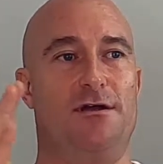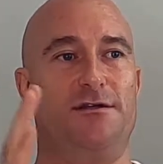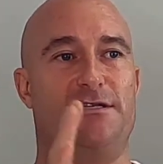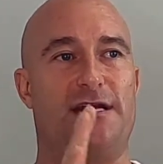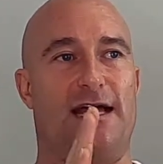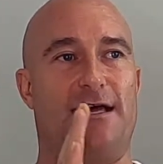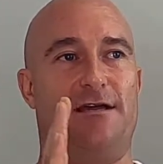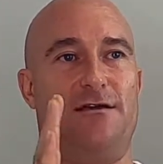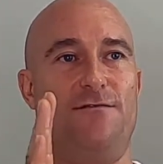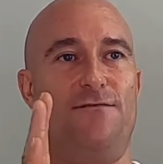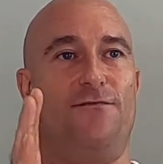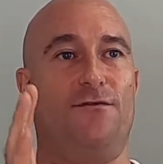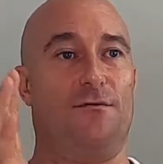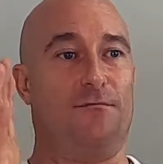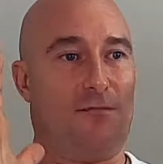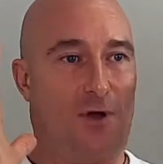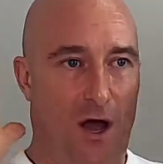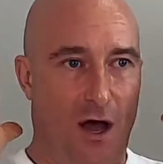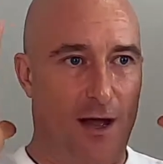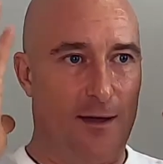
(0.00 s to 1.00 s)
take you
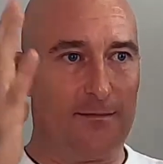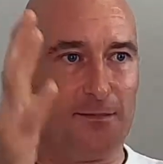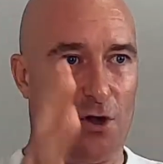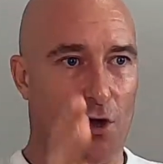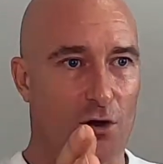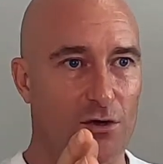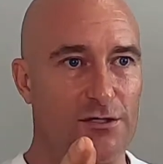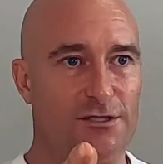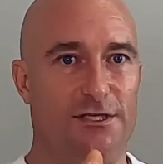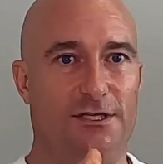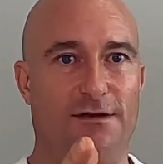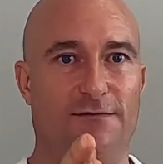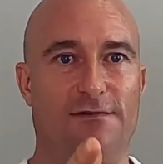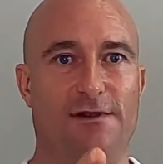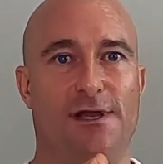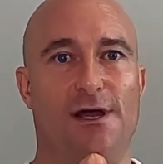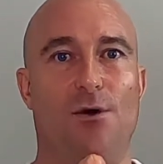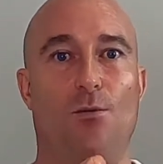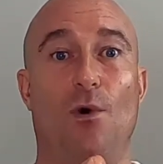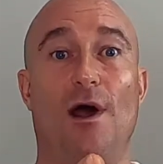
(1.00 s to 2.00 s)
from I'm
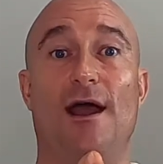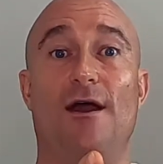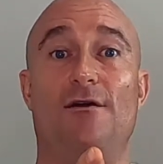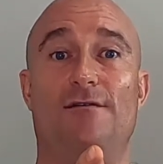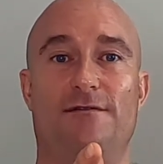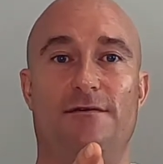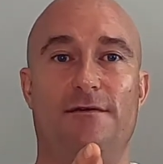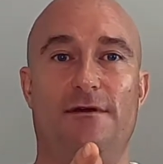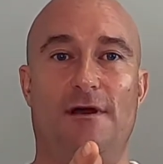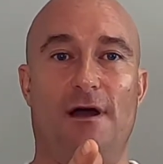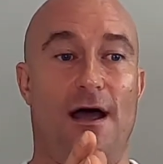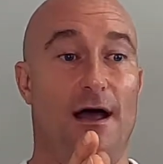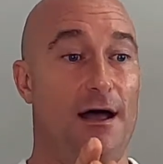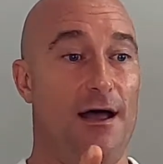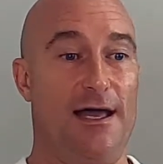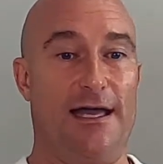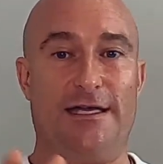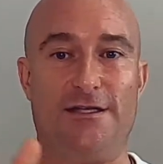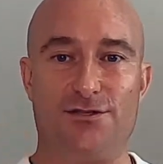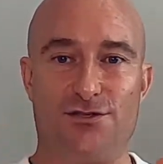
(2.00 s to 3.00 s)
cognitively aware
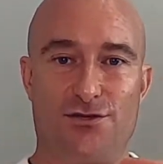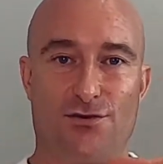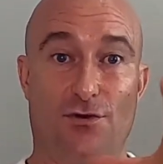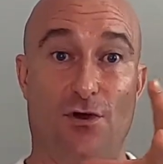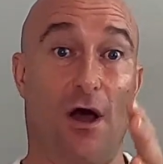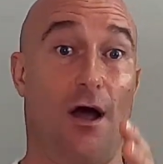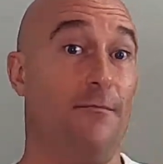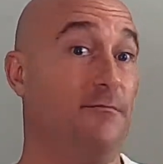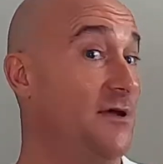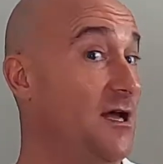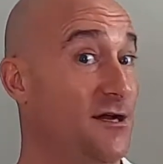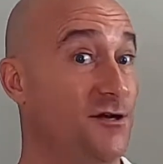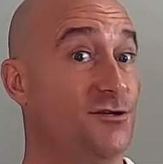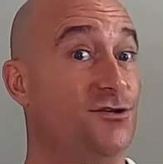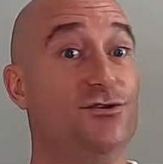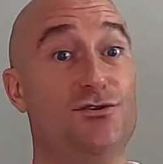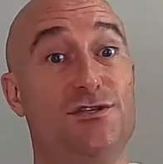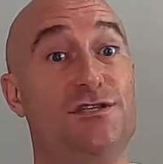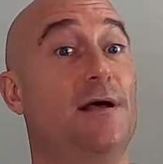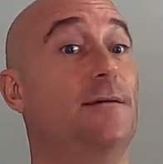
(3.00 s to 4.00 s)
into I'm going to
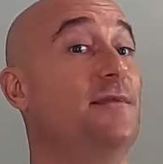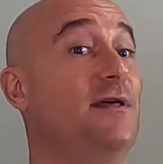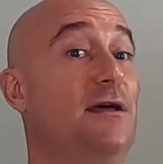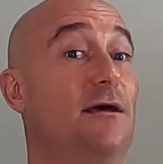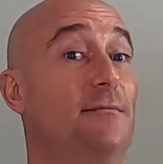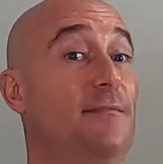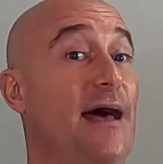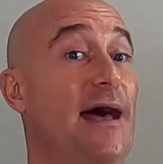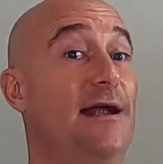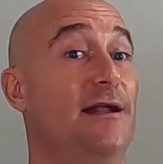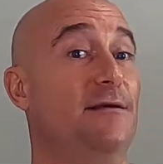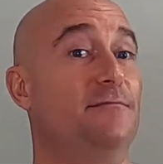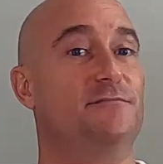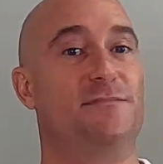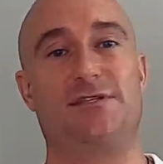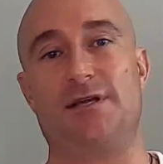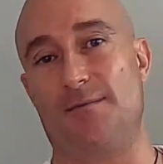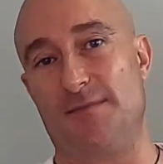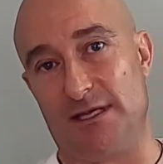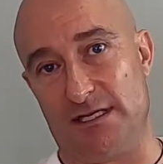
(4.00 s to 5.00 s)
do something about it,
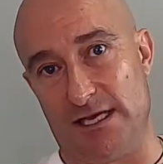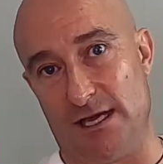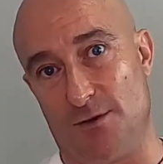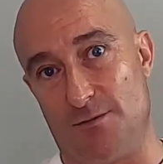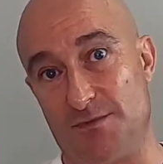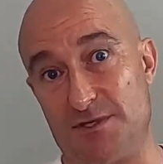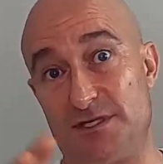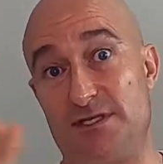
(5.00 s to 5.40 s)
something to help